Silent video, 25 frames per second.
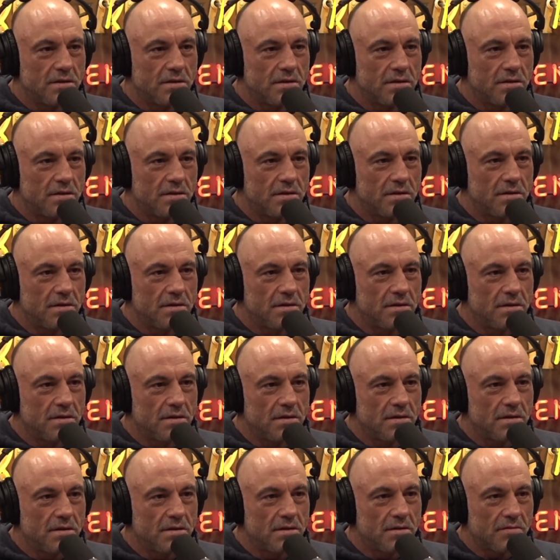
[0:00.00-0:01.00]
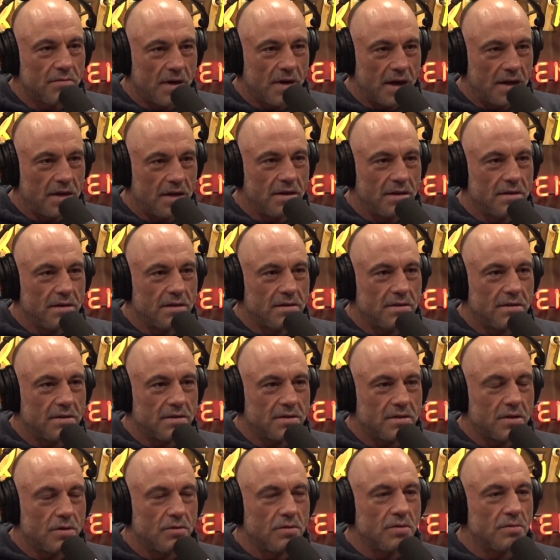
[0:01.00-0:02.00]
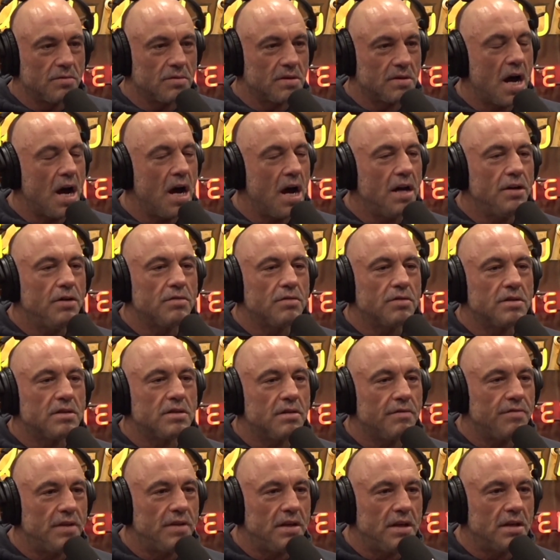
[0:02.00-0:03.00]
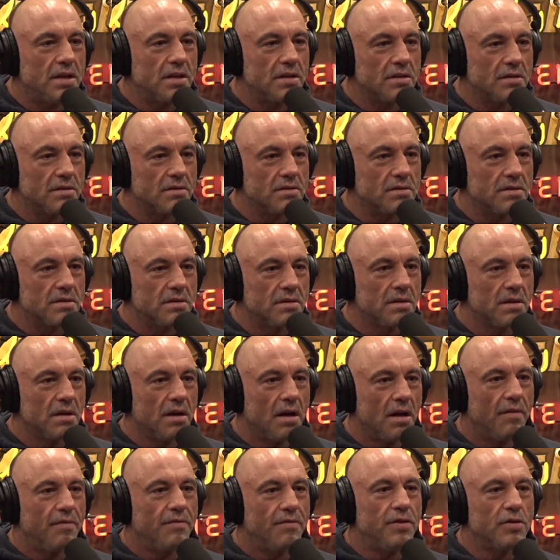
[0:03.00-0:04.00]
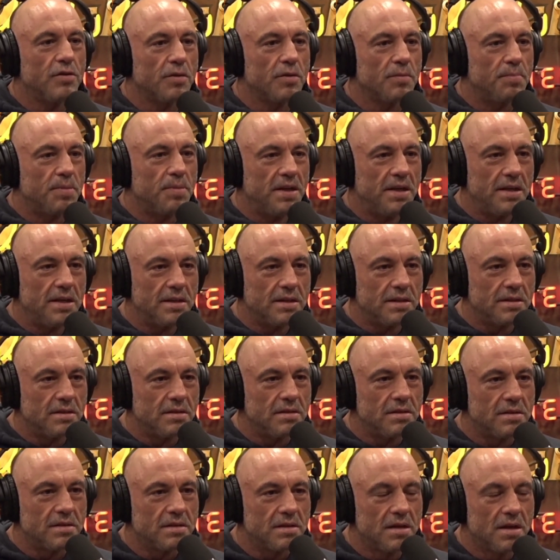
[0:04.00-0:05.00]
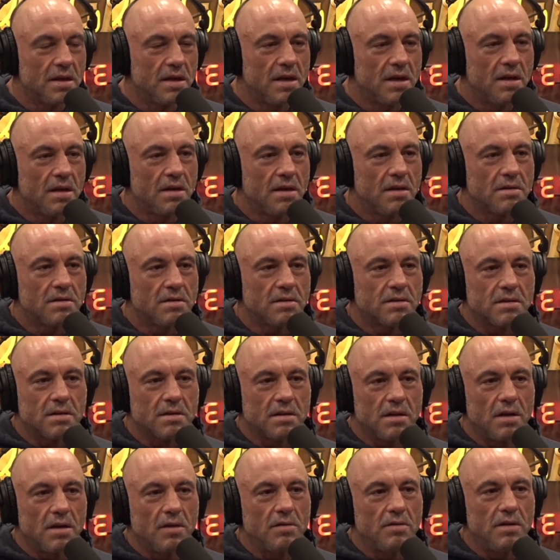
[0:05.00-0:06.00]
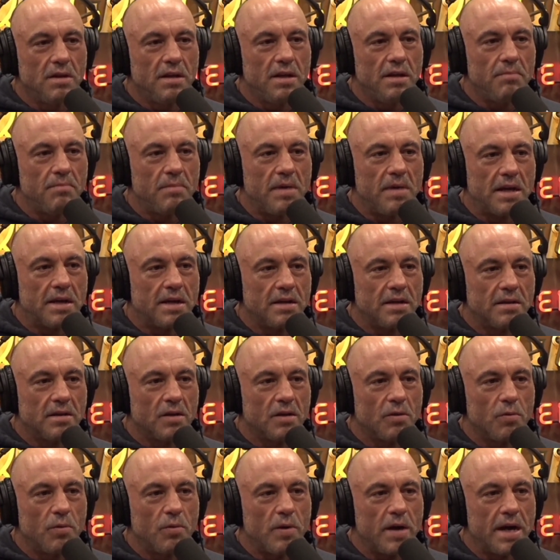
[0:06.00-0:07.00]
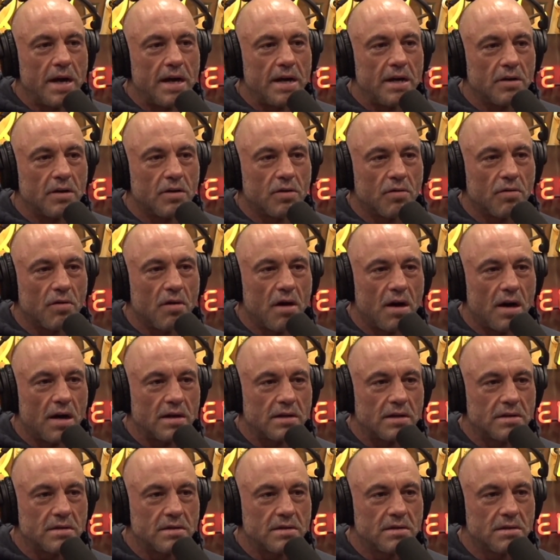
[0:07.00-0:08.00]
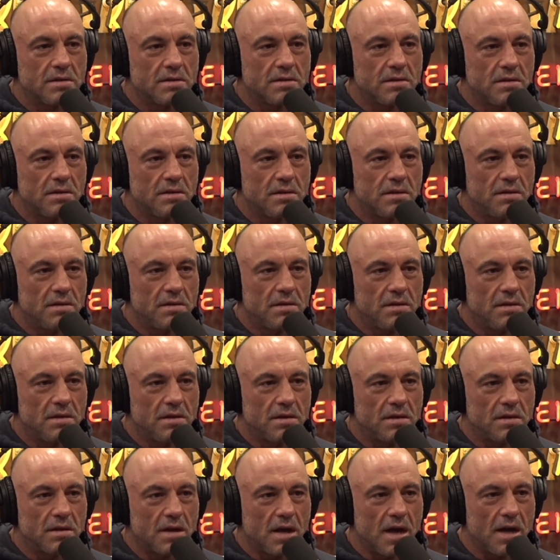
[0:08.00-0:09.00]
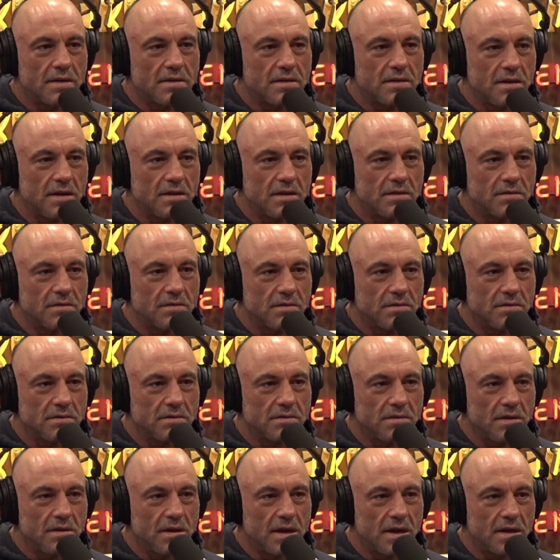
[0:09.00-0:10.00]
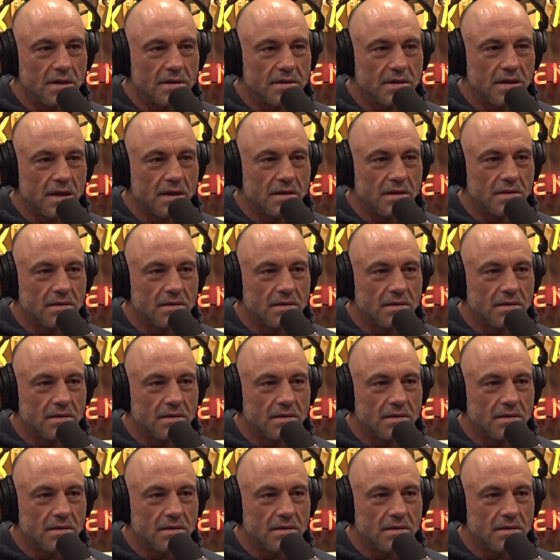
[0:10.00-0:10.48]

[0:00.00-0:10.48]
Yeah. Right? That's right. So there was hundreds of years of Europeans slowly making their way across the continental United States.